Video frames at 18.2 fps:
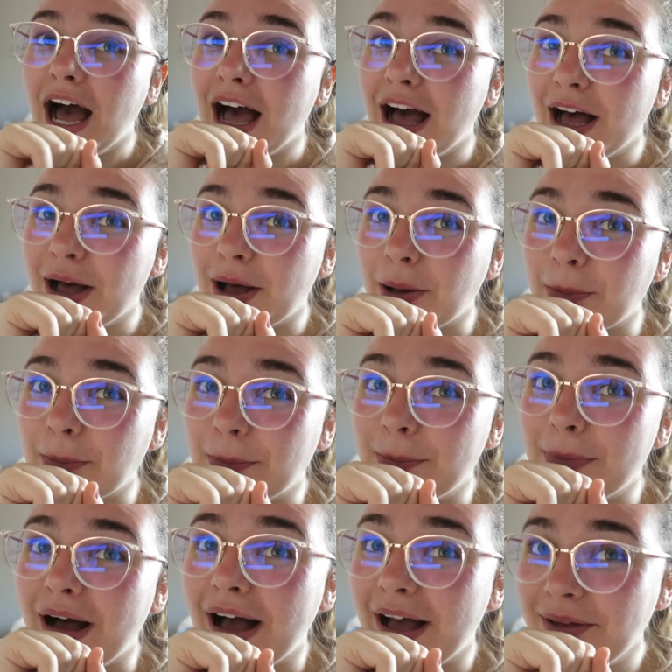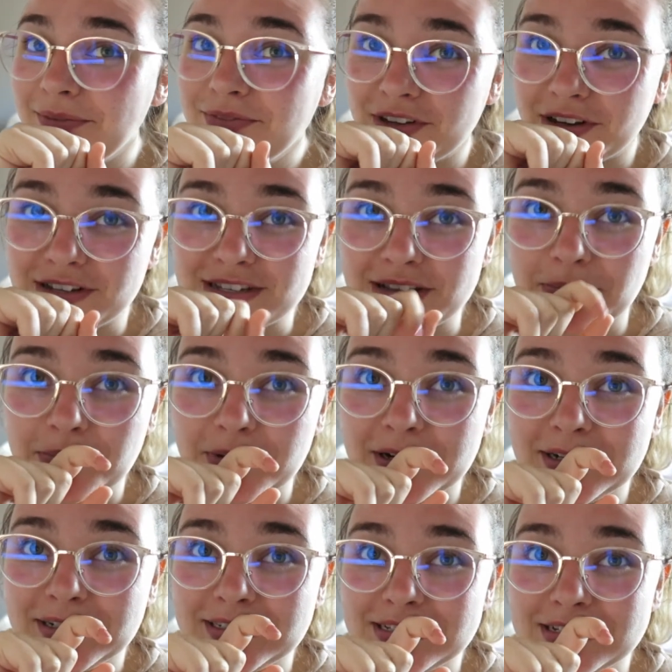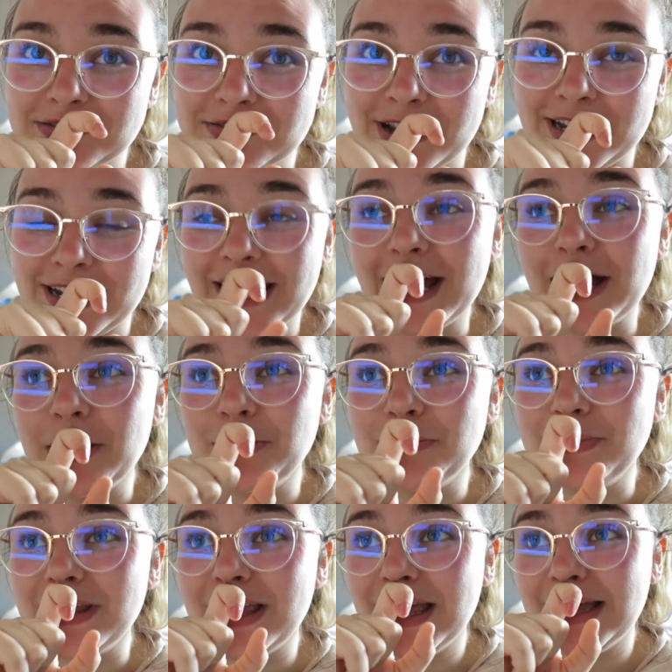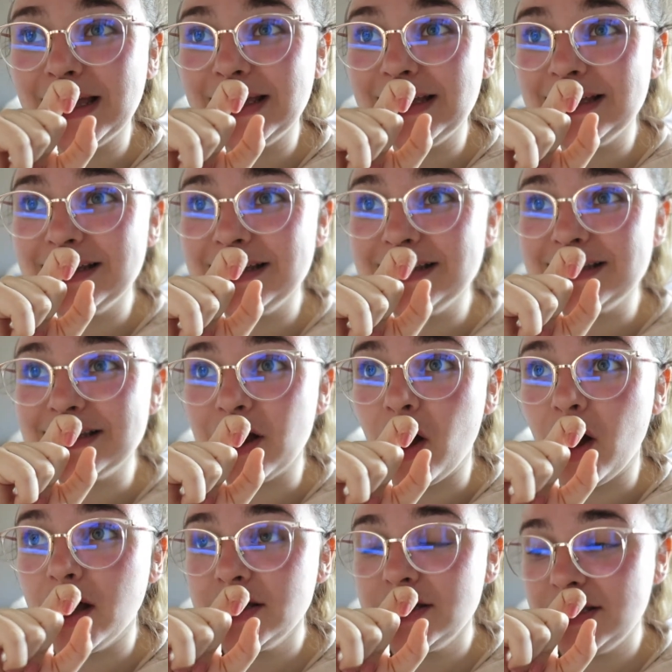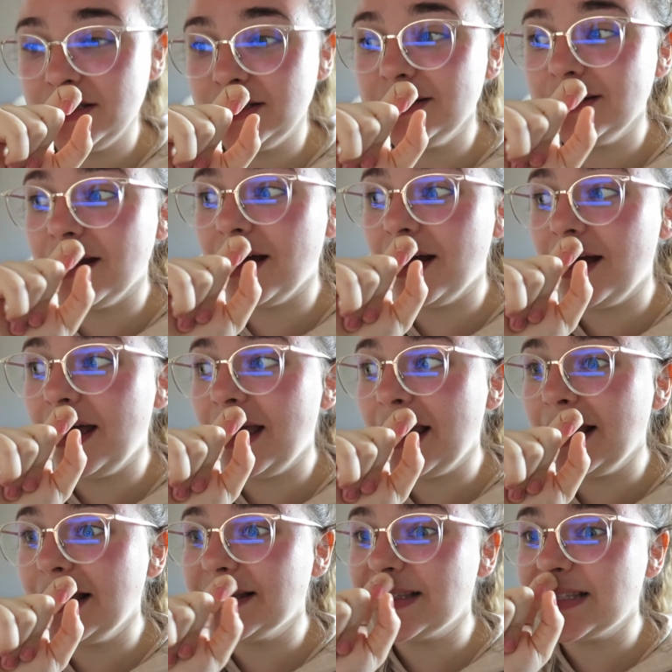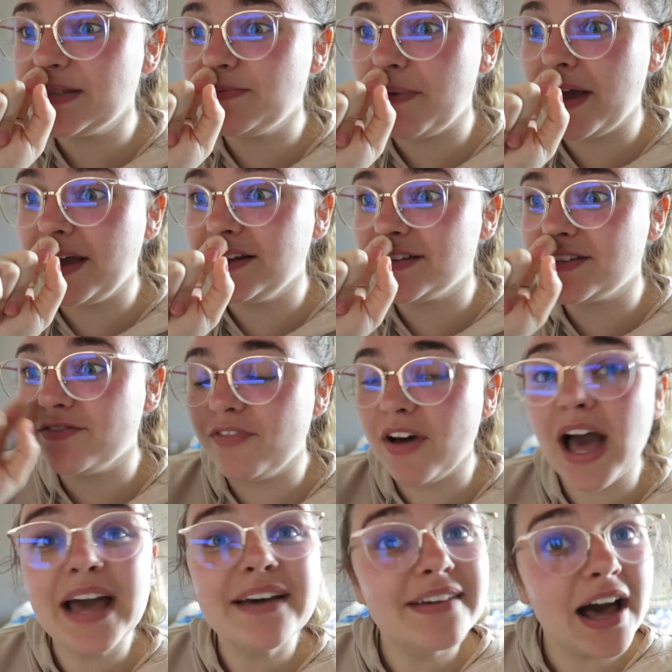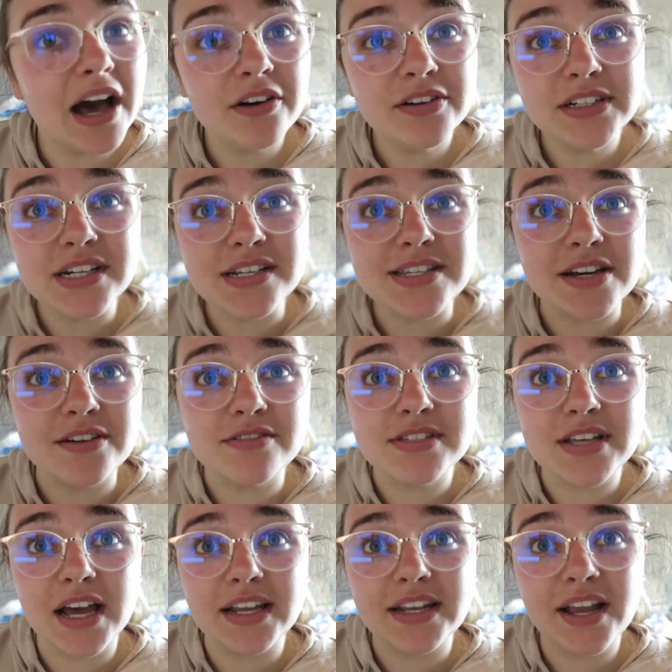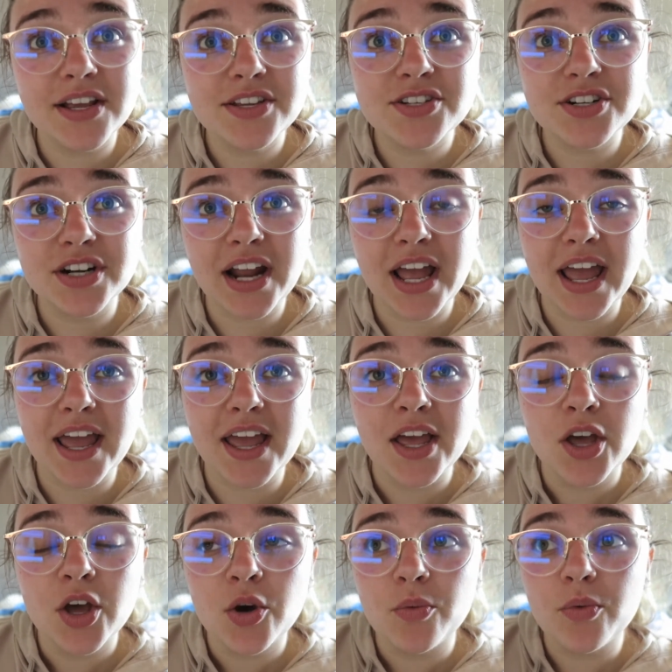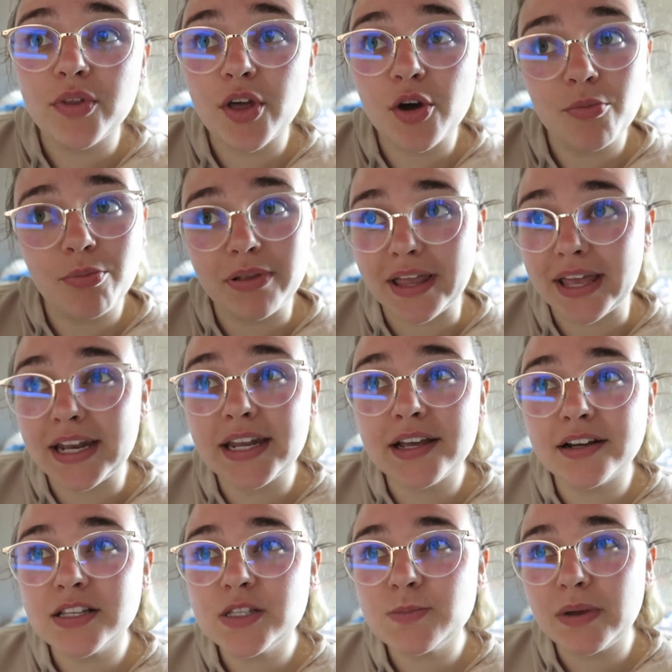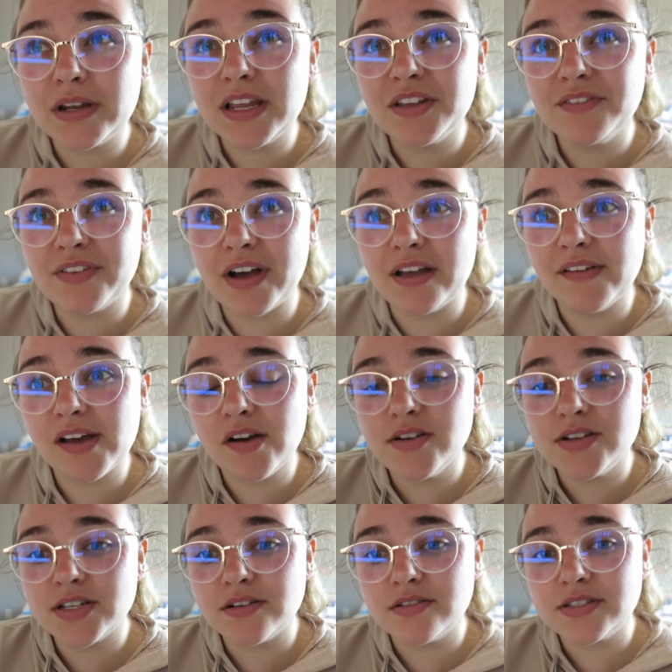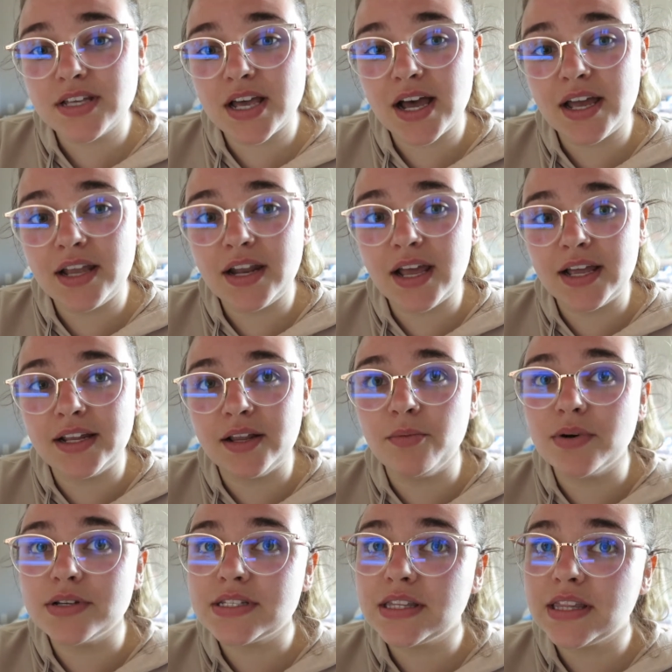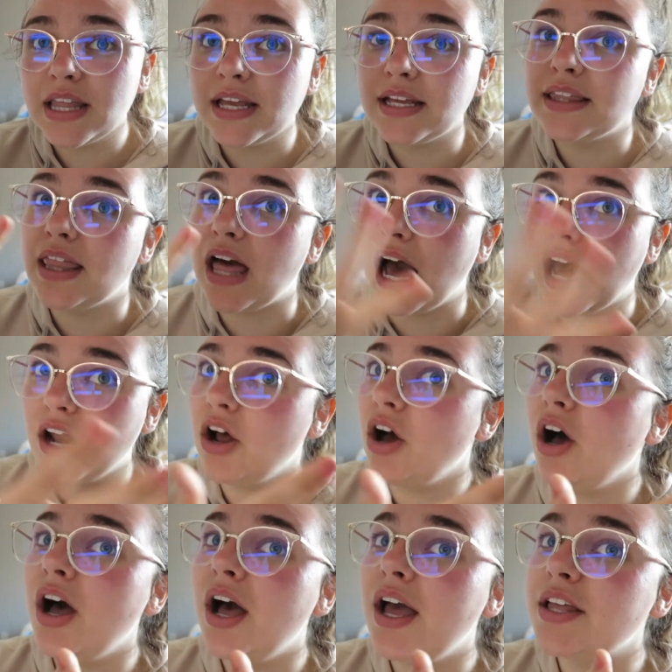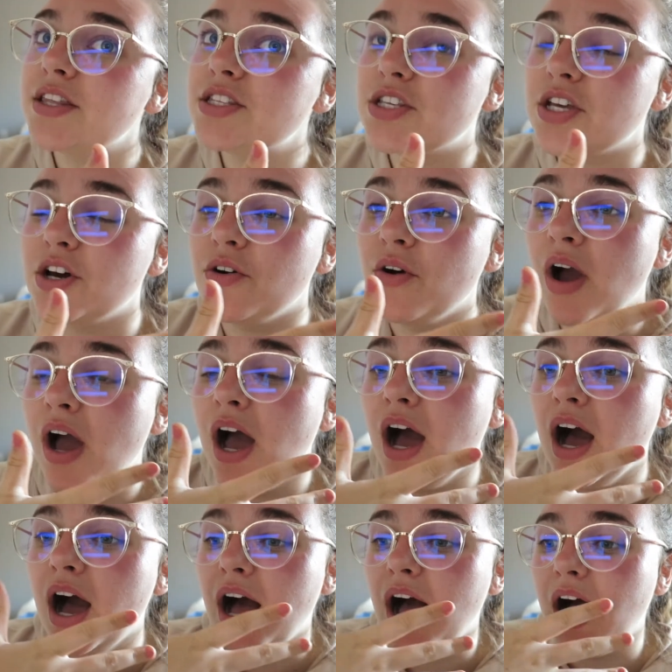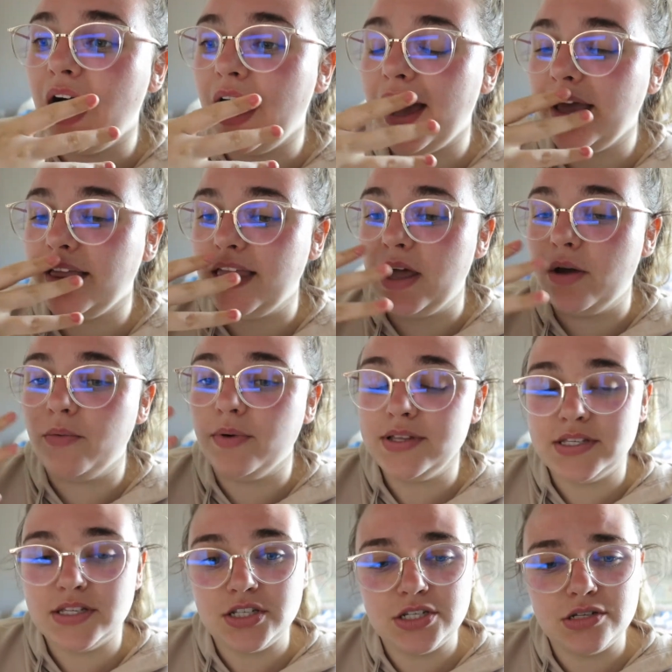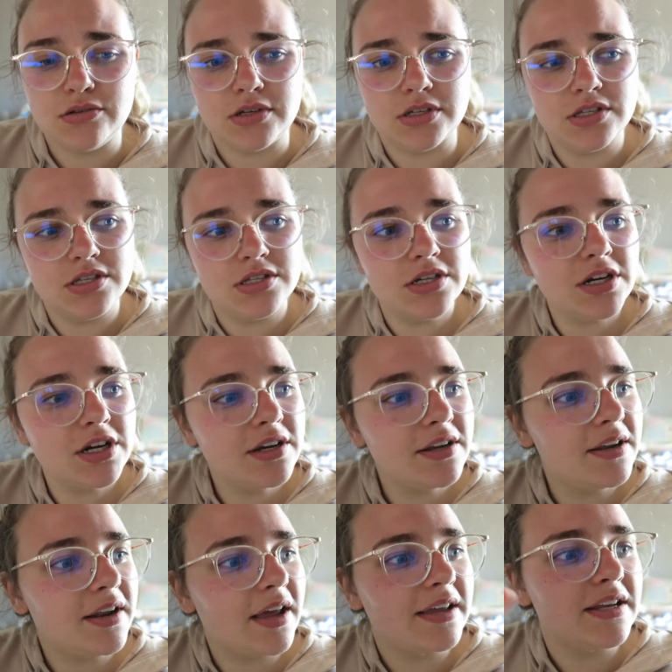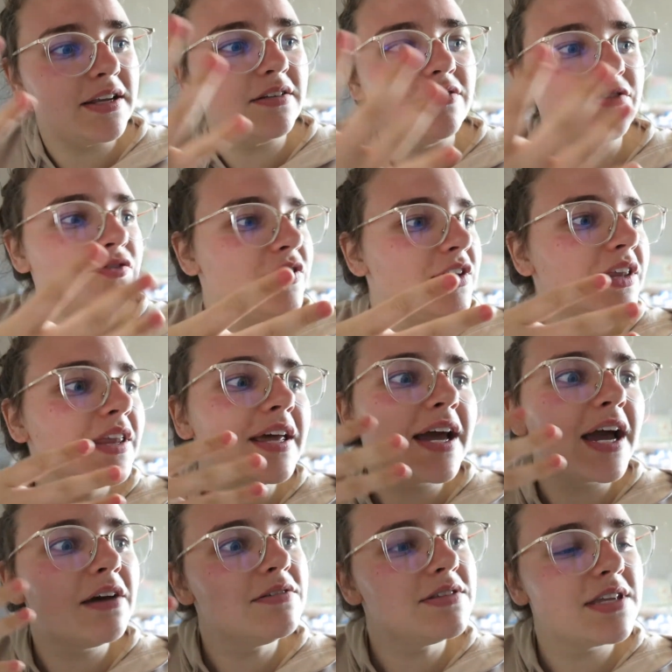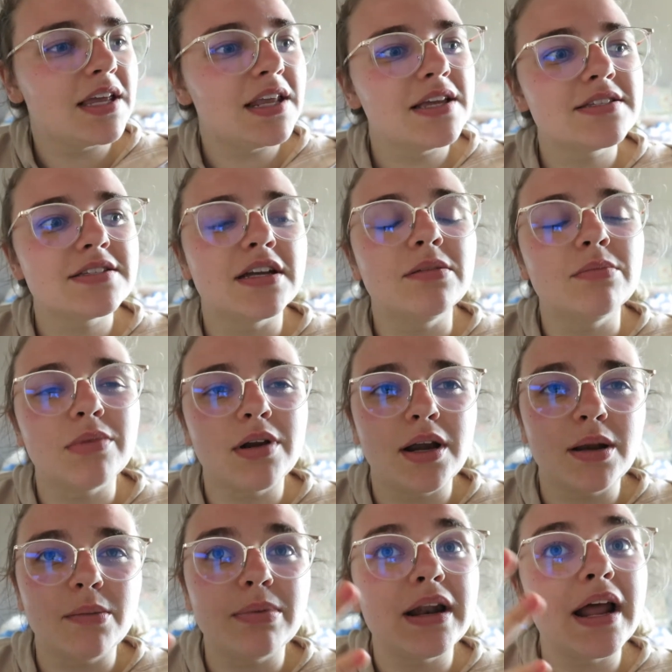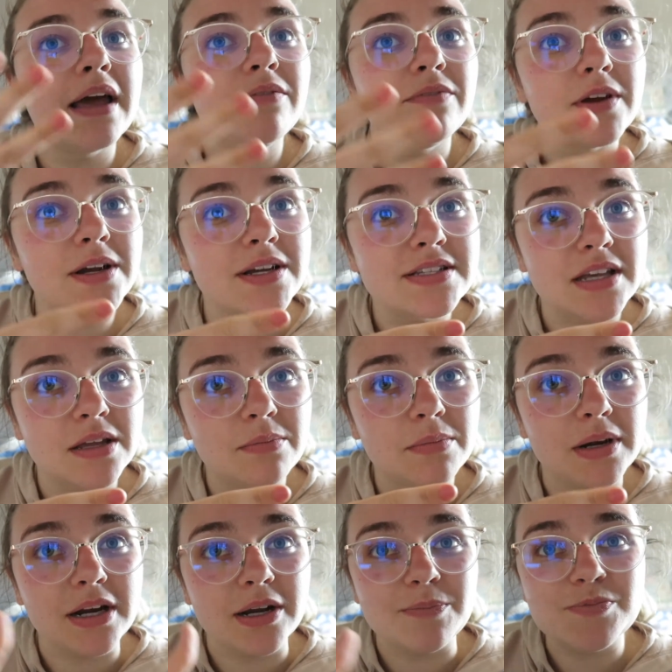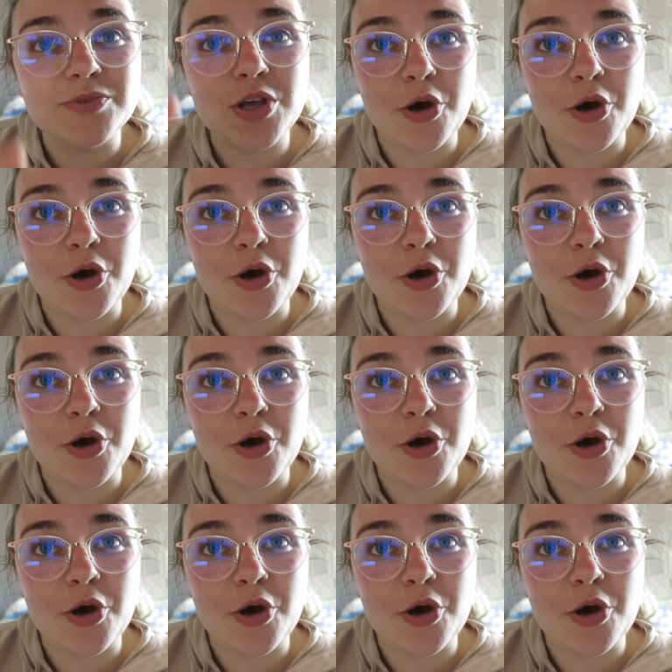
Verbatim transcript: I'm very sunburned right now because Austin and I spent 5 hours outside yesterday without planning on spending 5 hours outside, and it wasn't like that hot, so I like wasn't too concerned and I didn't feel like I was getting sunburned, but I'm very sunburned.